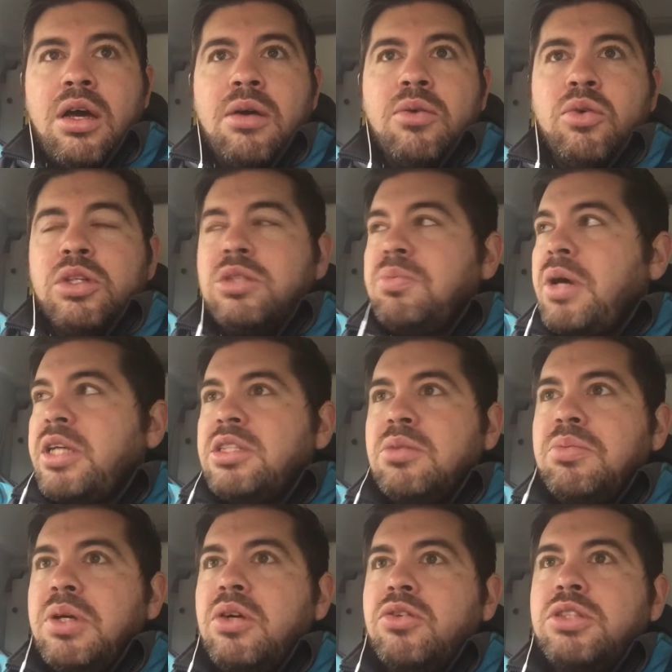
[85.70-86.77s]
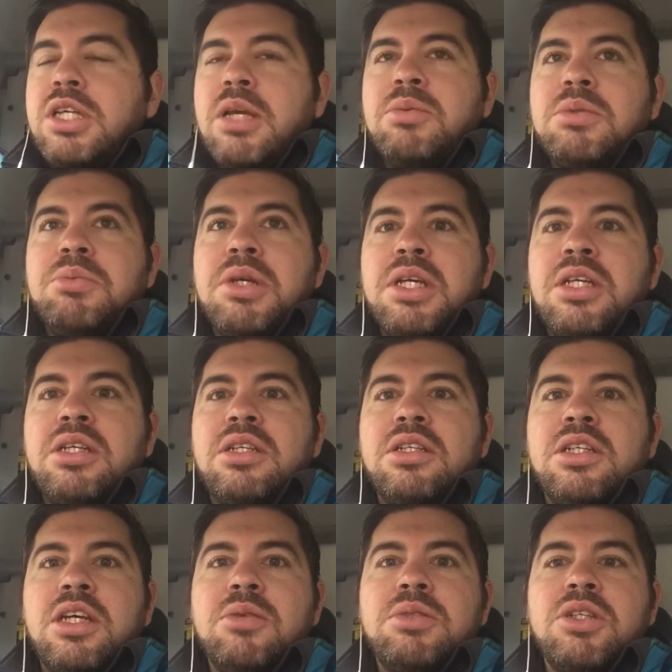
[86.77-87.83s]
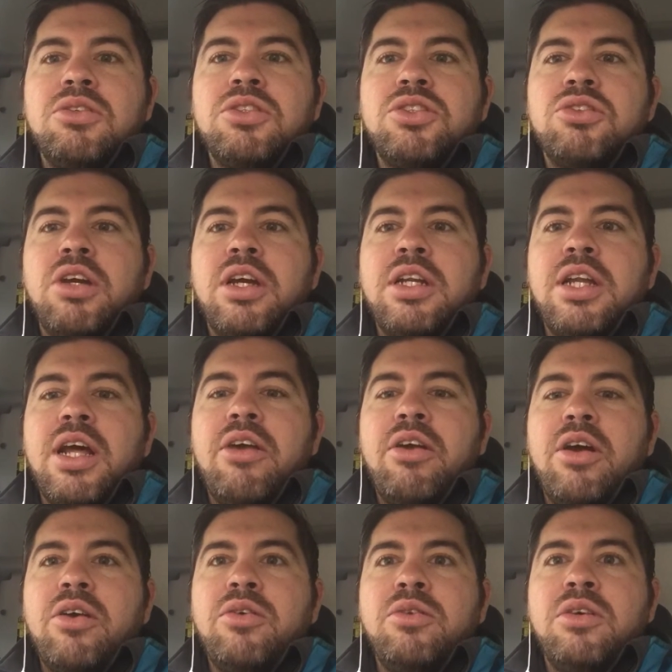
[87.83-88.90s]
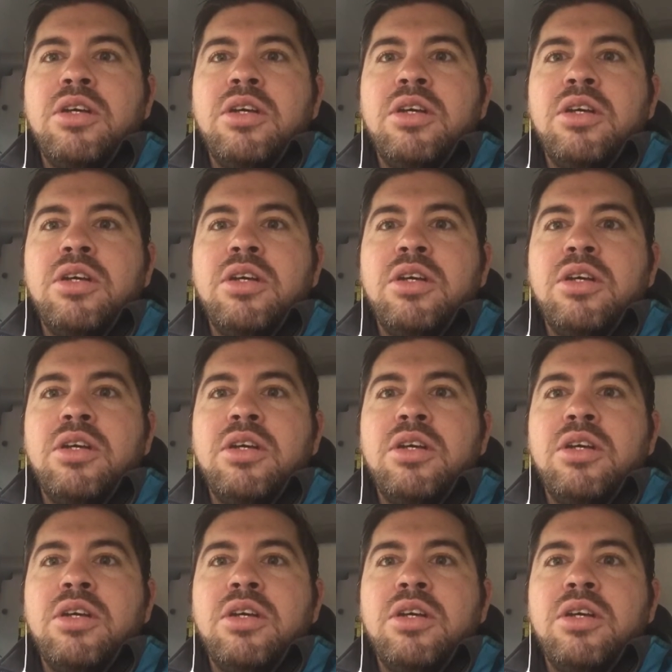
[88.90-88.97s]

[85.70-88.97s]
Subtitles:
which pays the bills, keeps me on the straight and narrow,